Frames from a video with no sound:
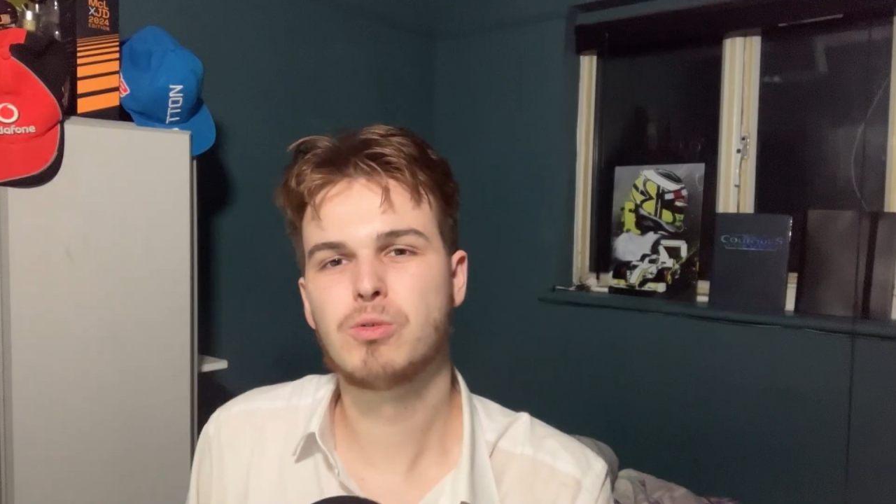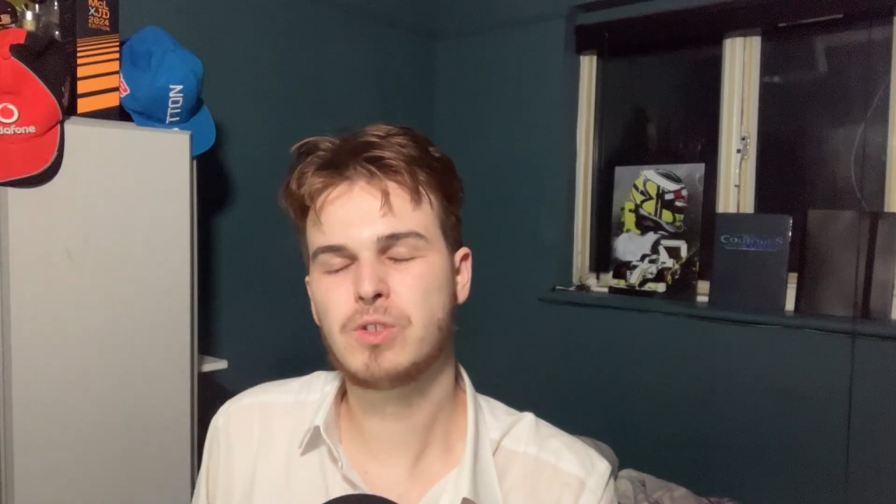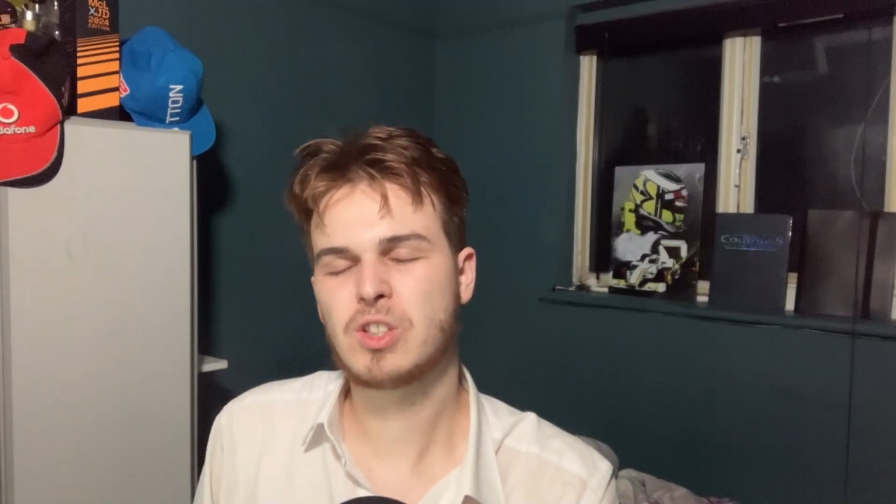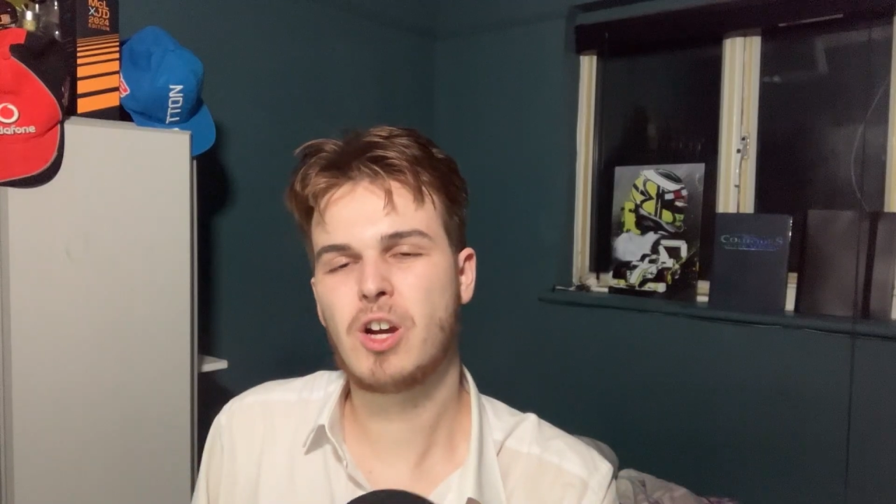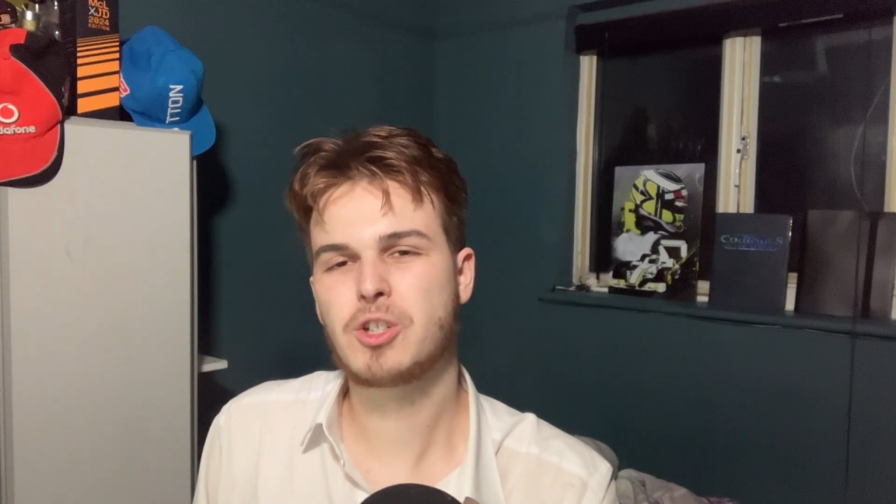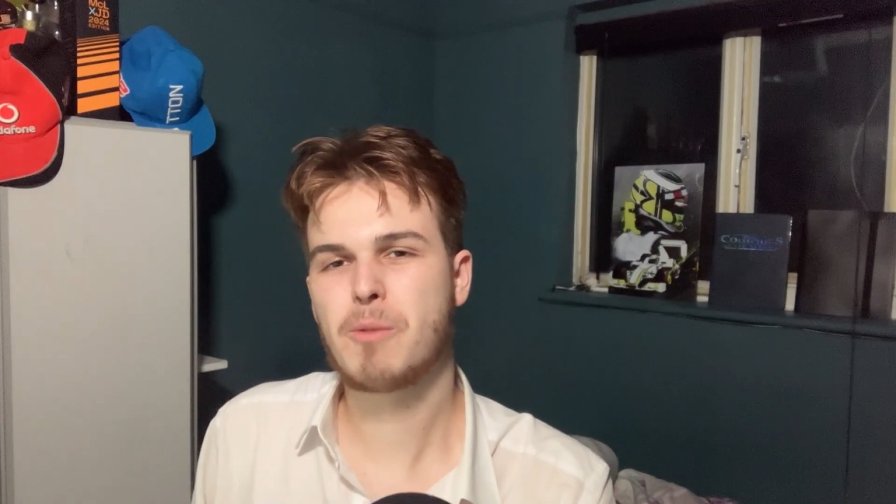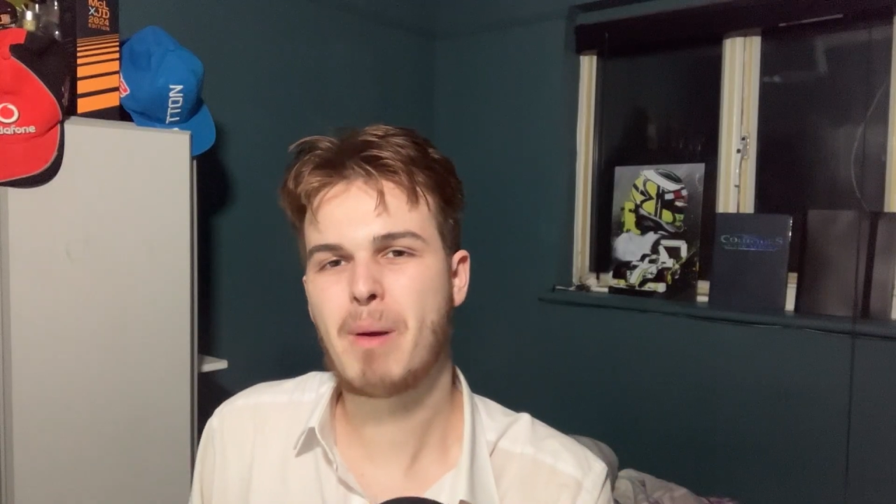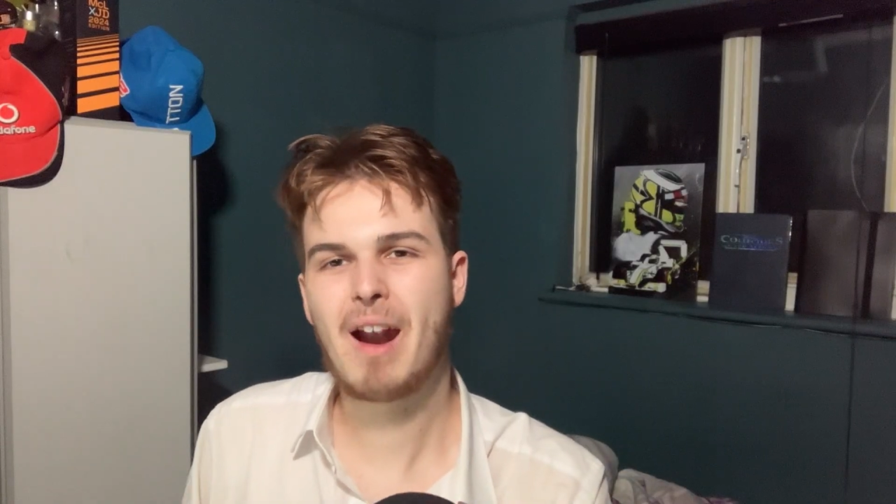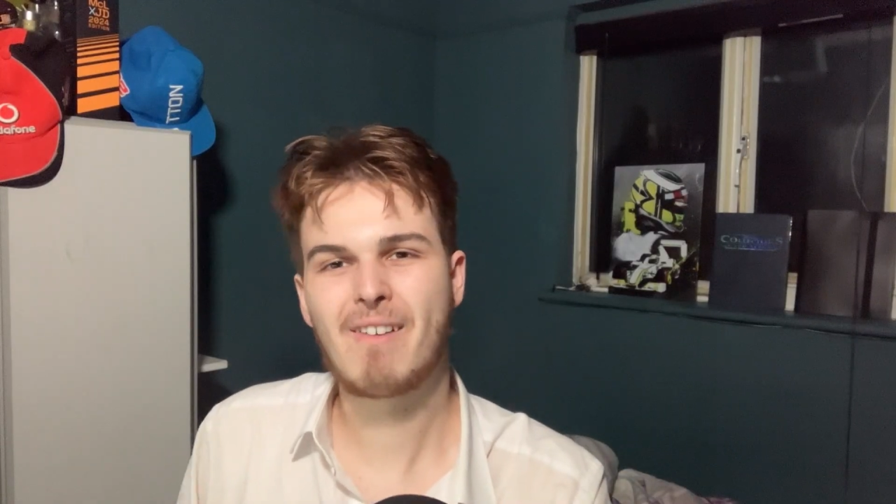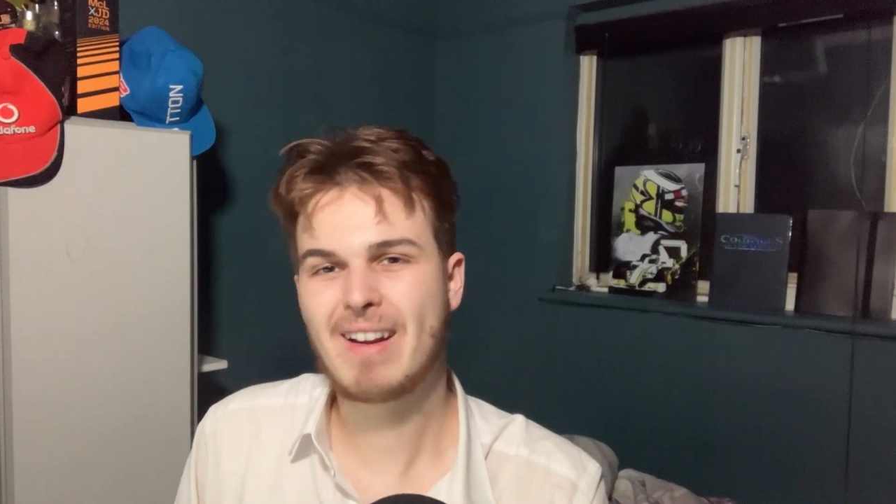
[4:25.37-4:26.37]
for Sergio
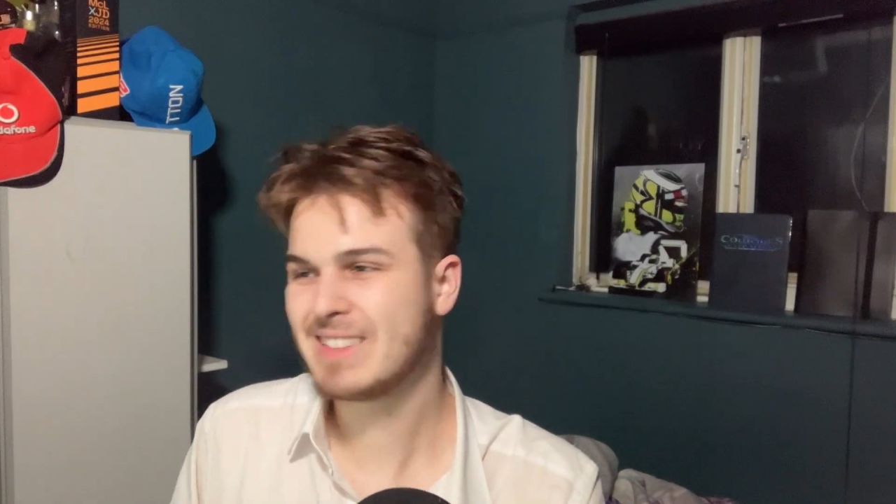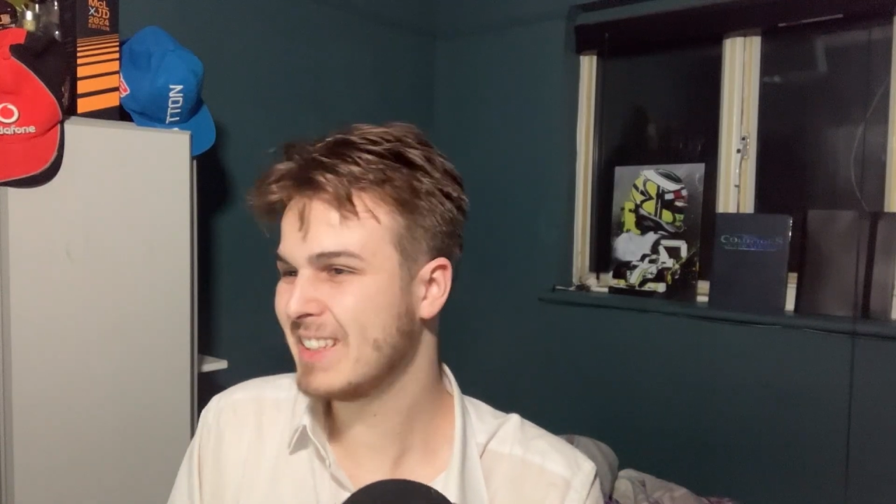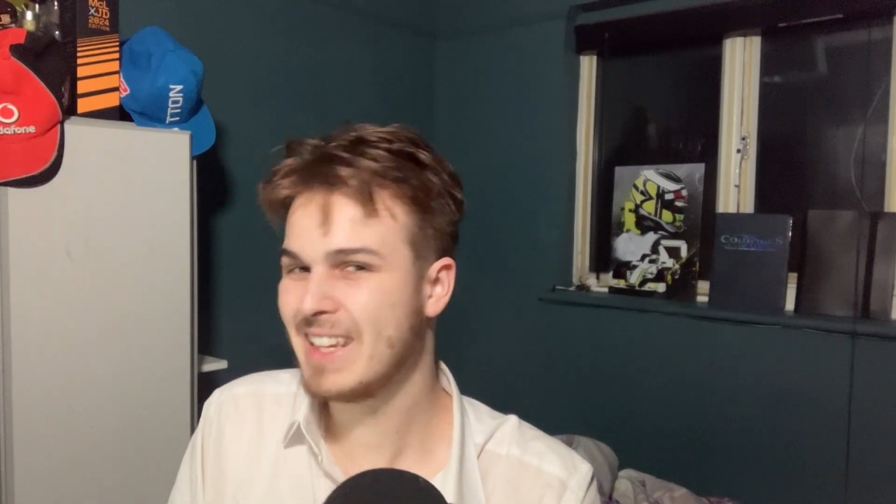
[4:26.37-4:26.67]
Perez.